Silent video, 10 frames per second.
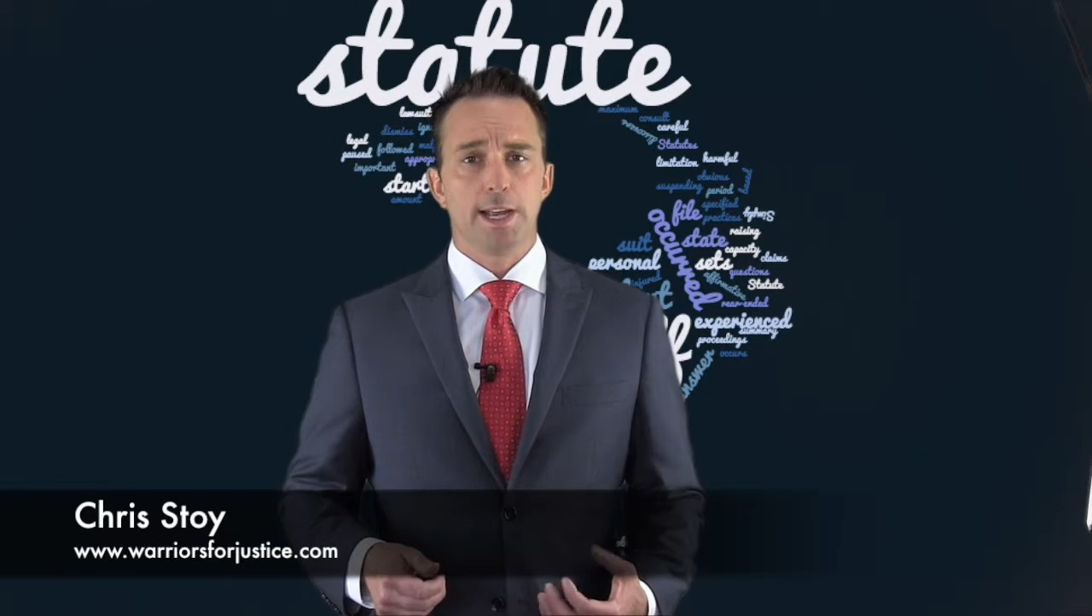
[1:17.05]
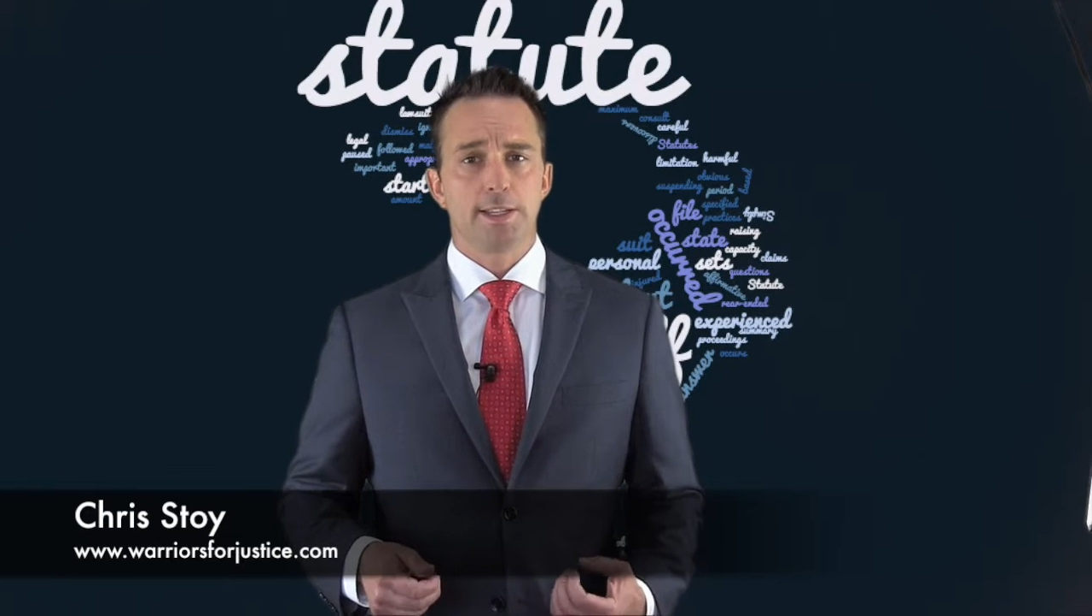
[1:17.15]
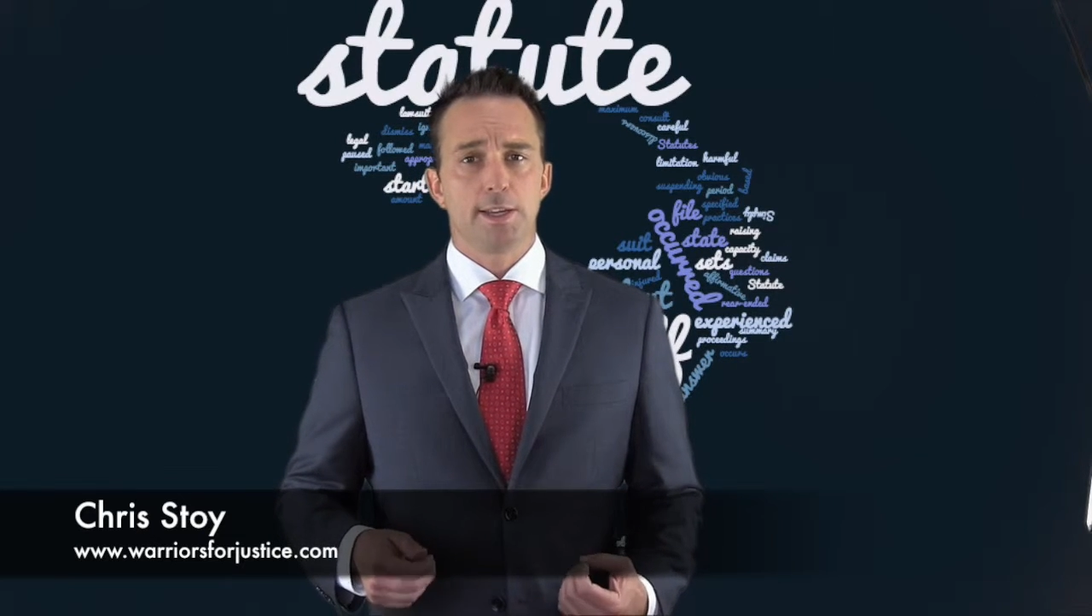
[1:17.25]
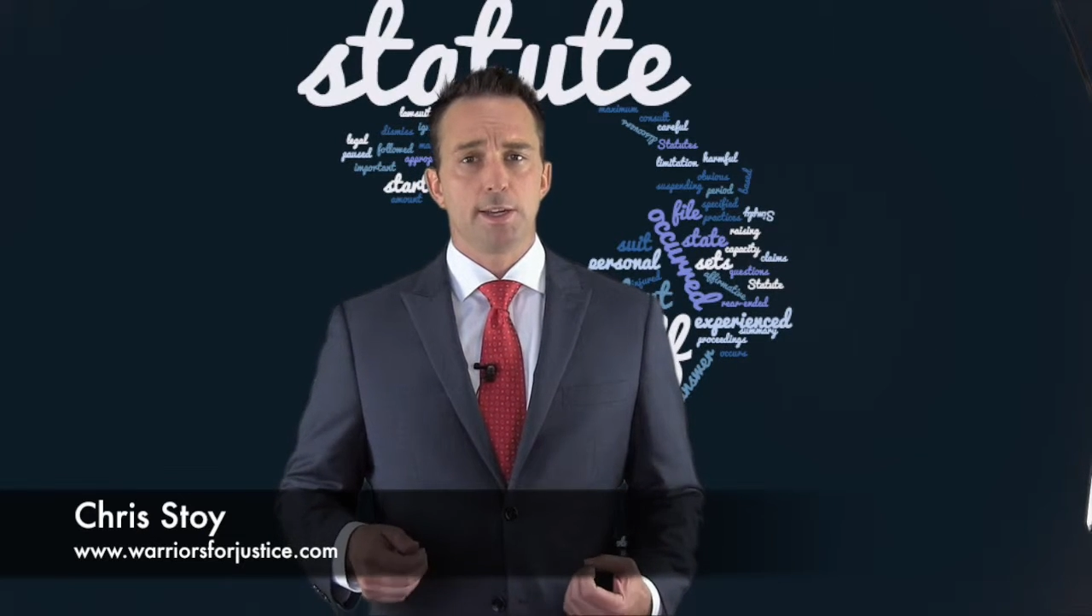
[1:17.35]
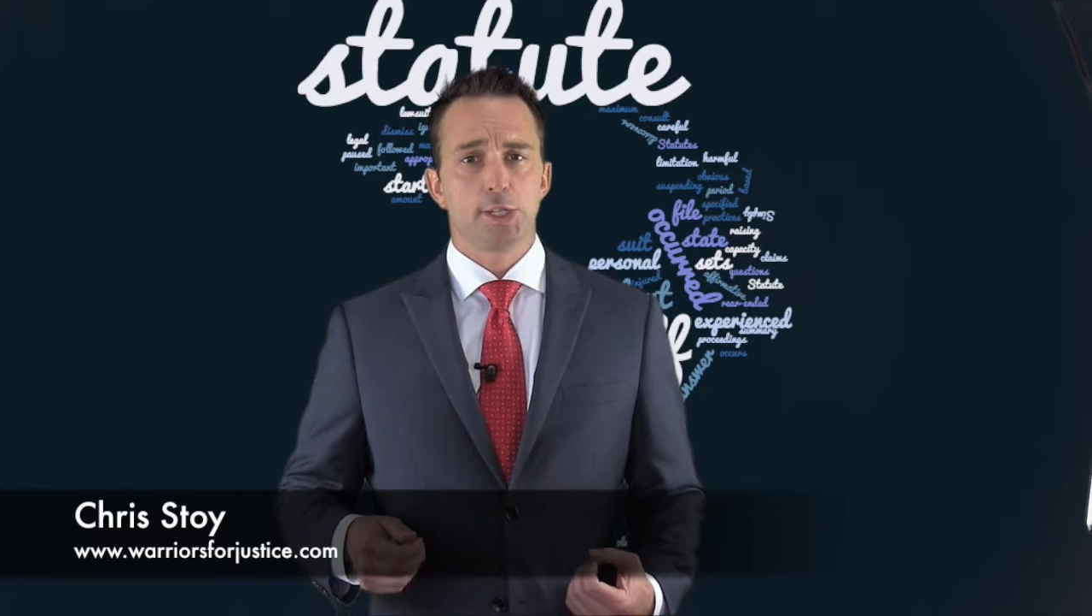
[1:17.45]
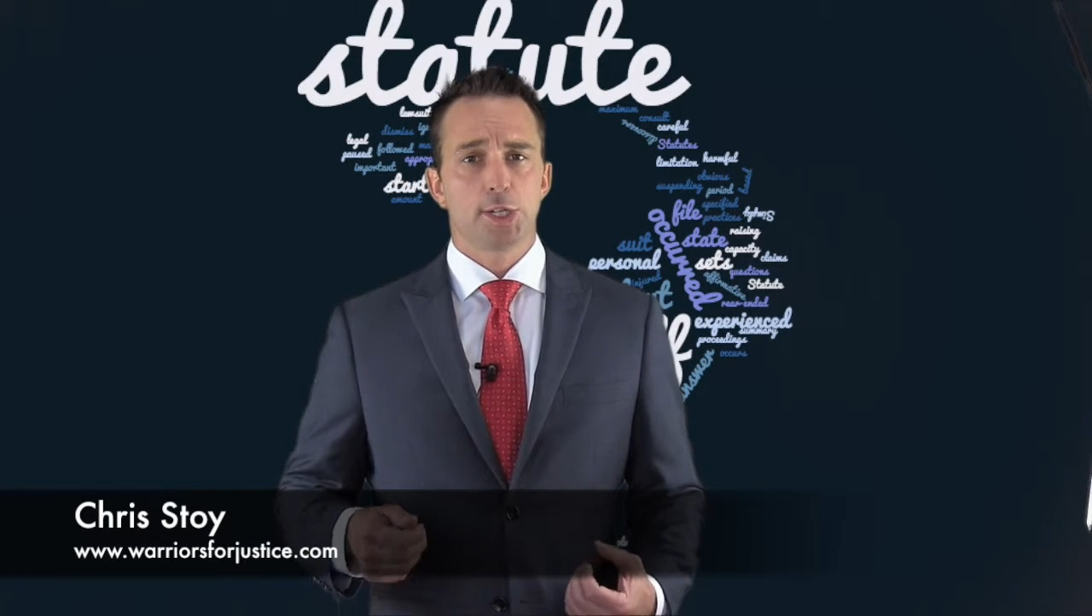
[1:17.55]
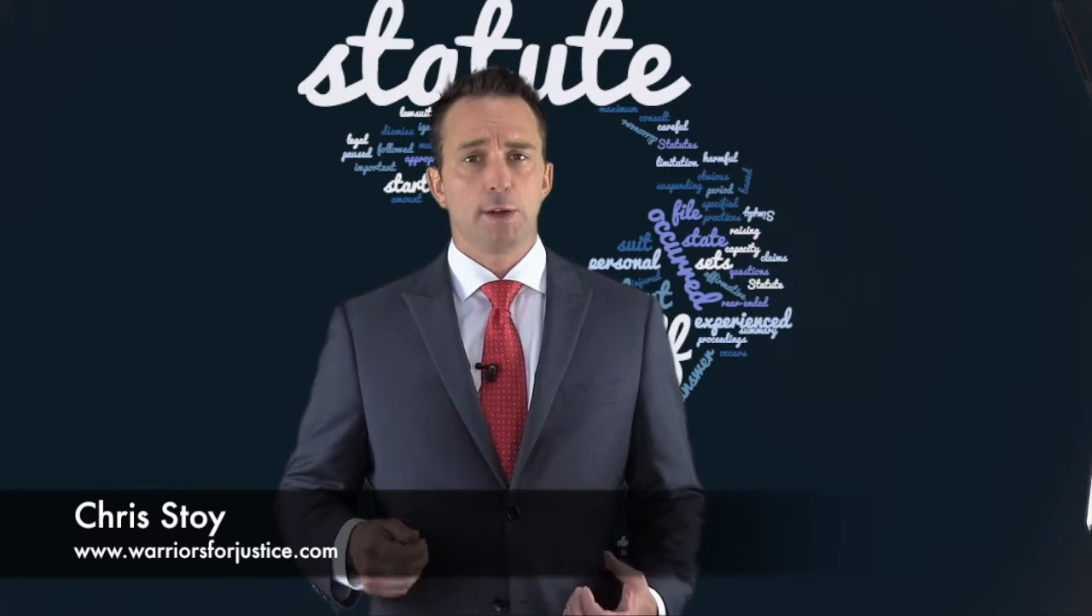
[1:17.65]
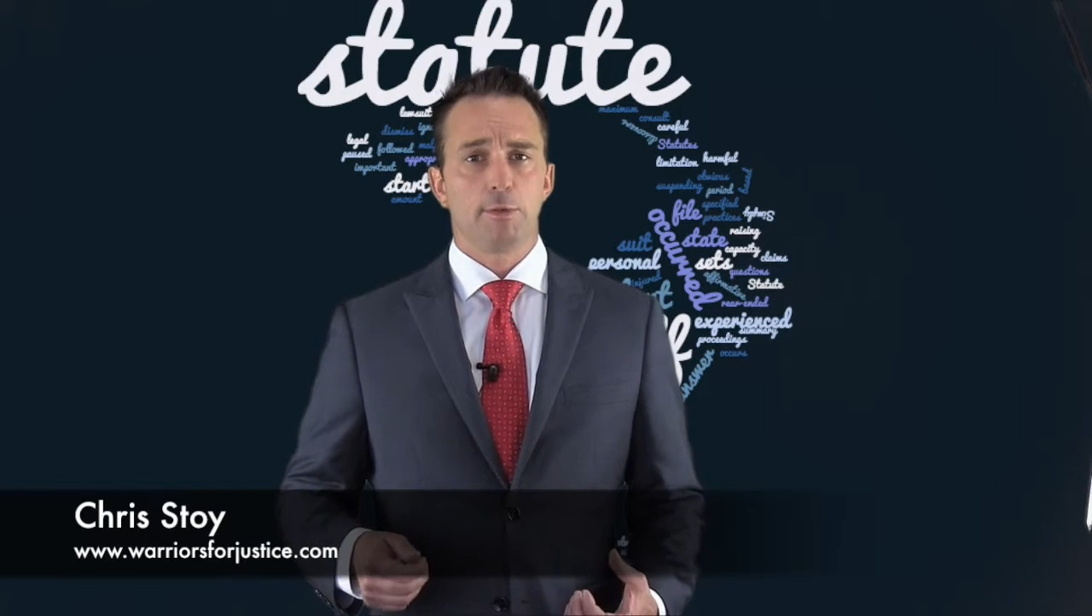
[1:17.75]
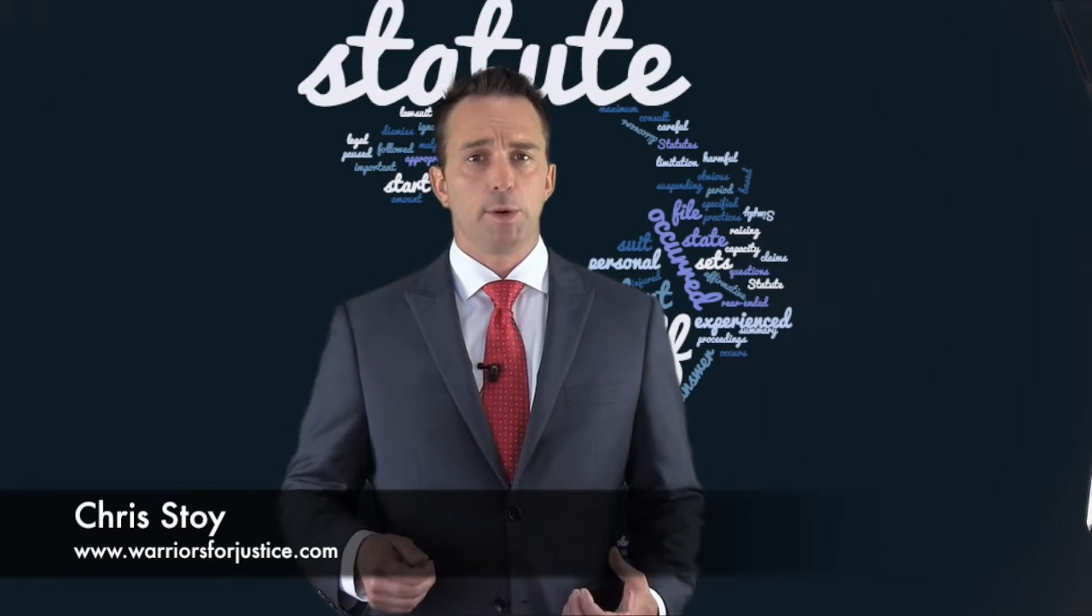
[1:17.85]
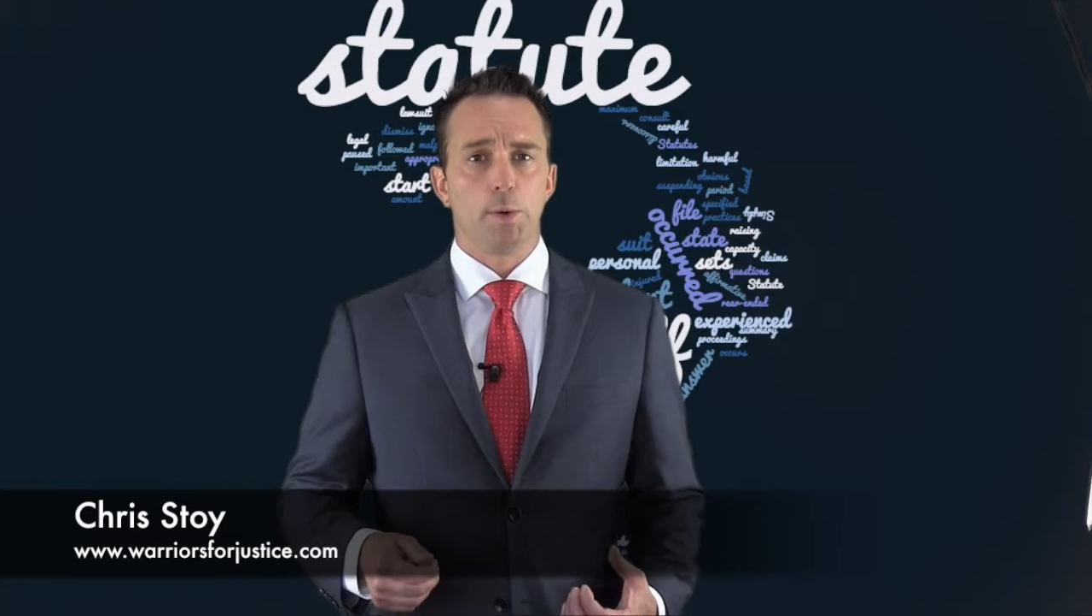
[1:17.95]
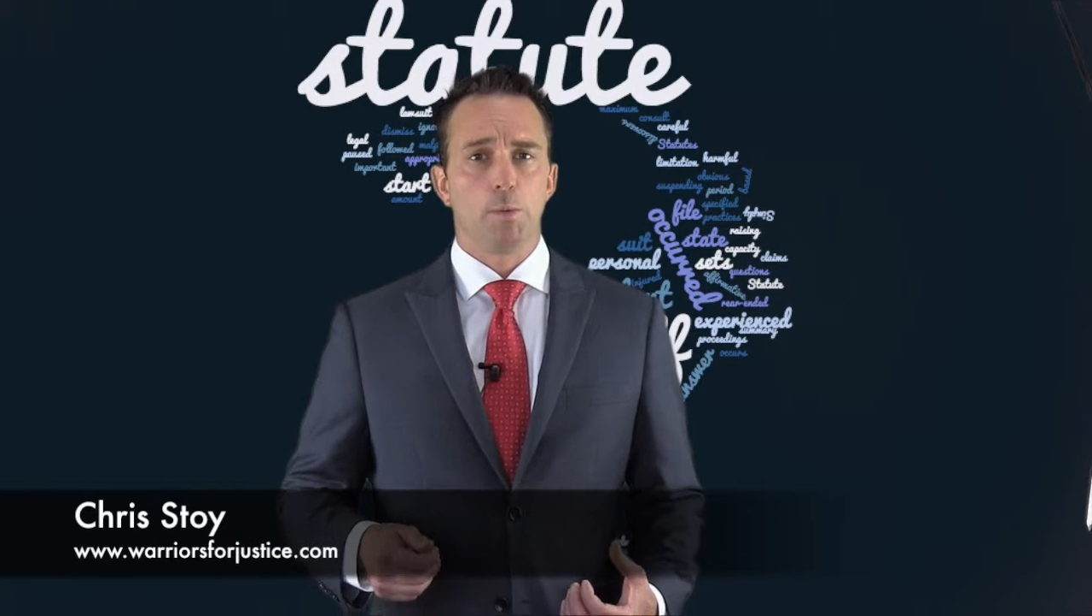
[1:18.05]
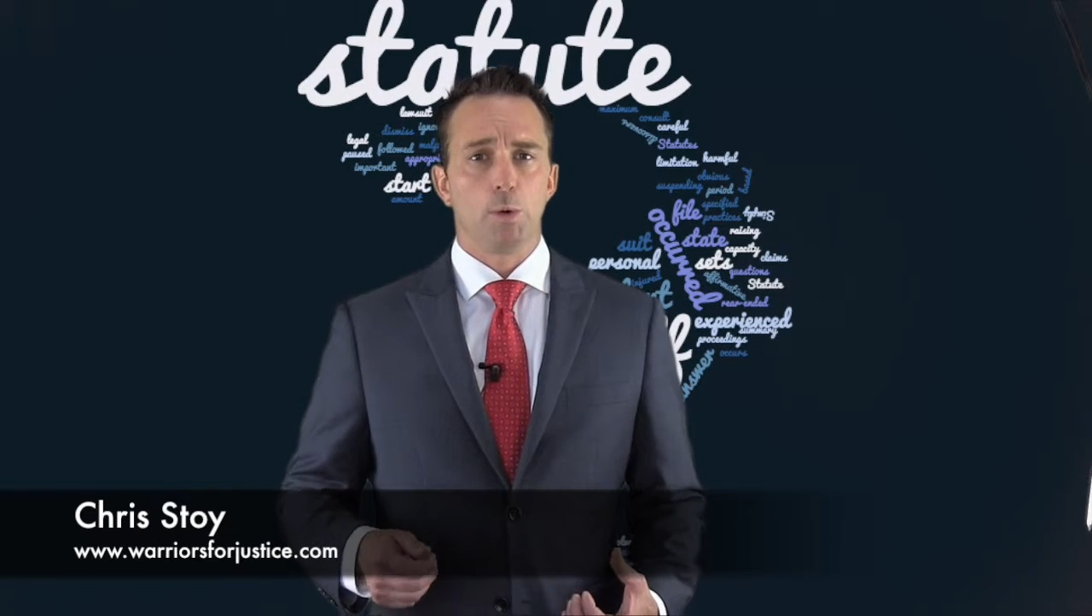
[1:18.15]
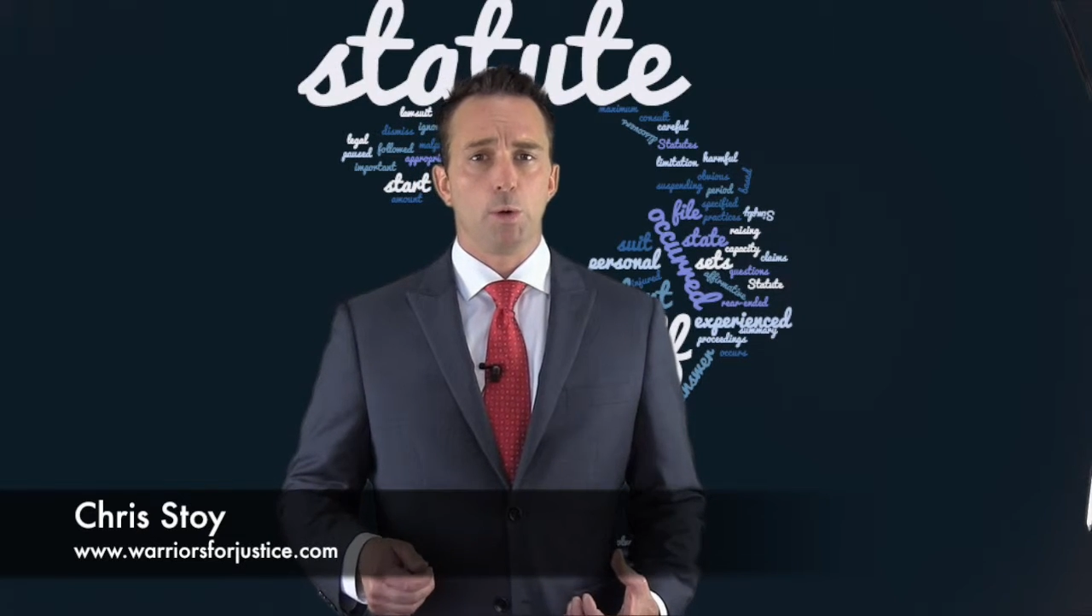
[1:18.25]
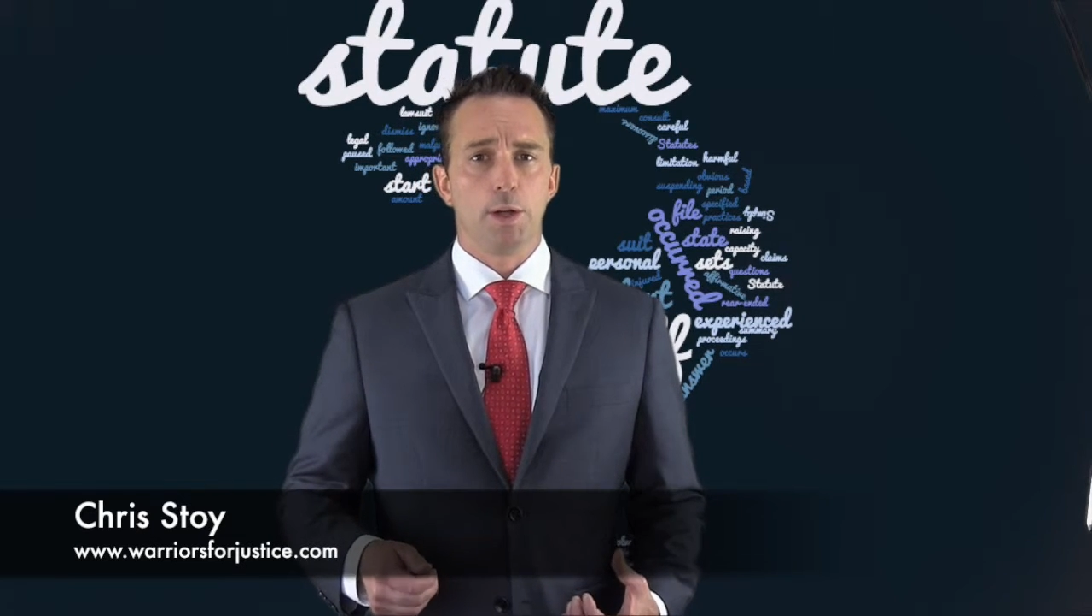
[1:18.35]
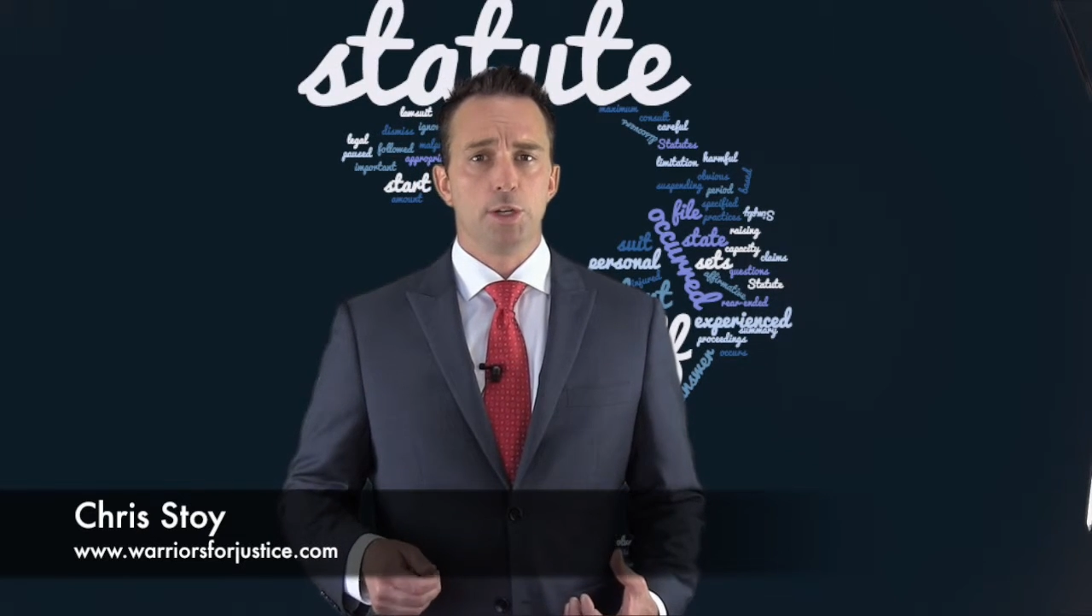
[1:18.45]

as the discovery rule